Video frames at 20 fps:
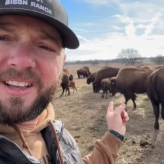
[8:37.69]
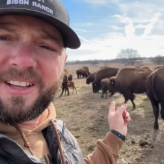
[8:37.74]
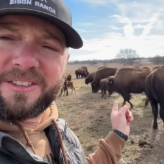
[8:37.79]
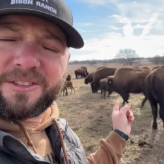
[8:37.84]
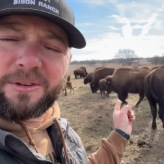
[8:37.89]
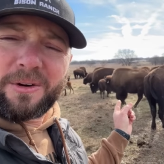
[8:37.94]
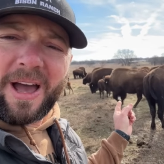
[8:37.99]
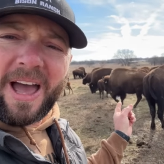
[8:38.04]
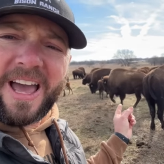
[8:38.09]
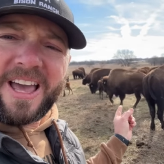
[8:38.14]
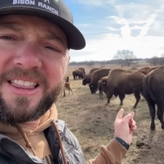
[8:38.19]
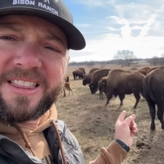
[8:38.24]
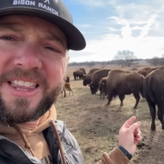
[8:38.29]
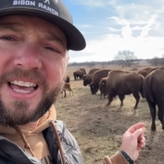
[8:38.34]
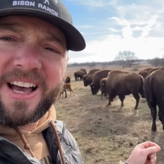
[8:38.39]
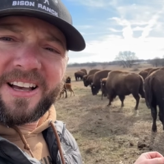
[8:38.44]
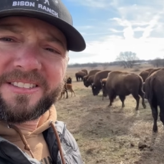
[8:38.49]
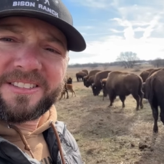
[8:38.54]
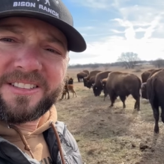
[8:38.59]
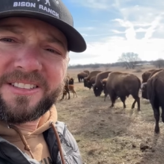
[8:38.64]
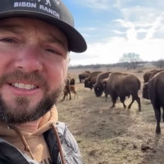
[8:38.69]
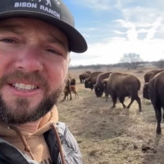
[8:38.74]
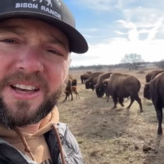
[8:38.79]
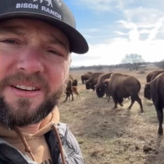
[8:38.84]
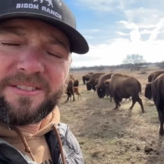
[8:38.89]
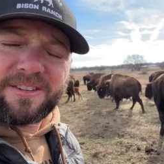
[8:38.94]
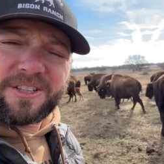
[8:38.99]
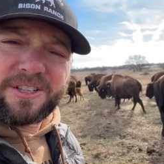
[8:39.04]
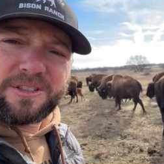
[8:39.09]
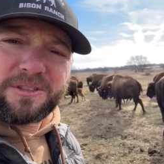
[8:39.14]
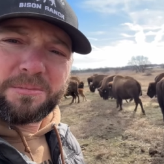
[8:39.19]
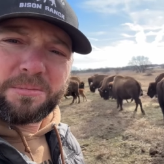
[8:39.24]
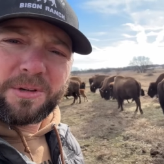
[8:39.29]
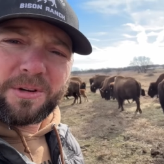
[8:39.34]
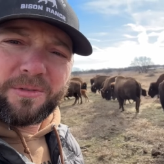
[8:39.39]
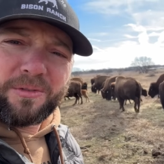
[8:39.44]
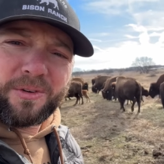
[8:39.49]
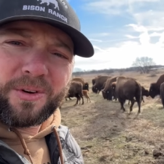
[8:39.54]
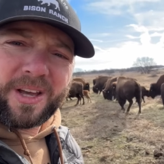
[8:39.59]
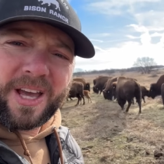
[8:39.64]
So 8,007, she's a
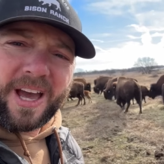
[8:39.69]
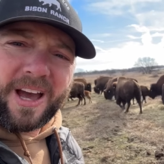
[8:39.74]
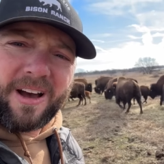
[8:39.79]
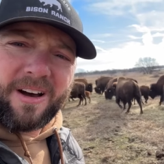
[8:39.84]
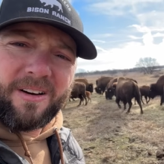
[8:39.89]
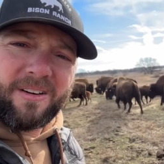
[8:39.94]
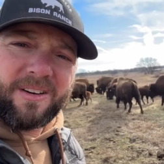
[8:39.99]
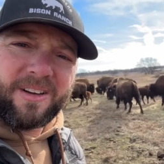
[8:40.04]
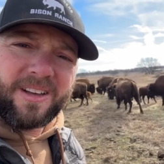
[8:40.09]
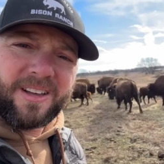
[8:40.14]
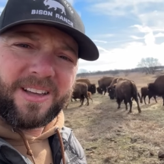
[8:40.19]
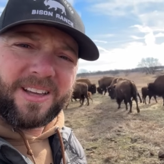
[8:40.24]
beautiful cow.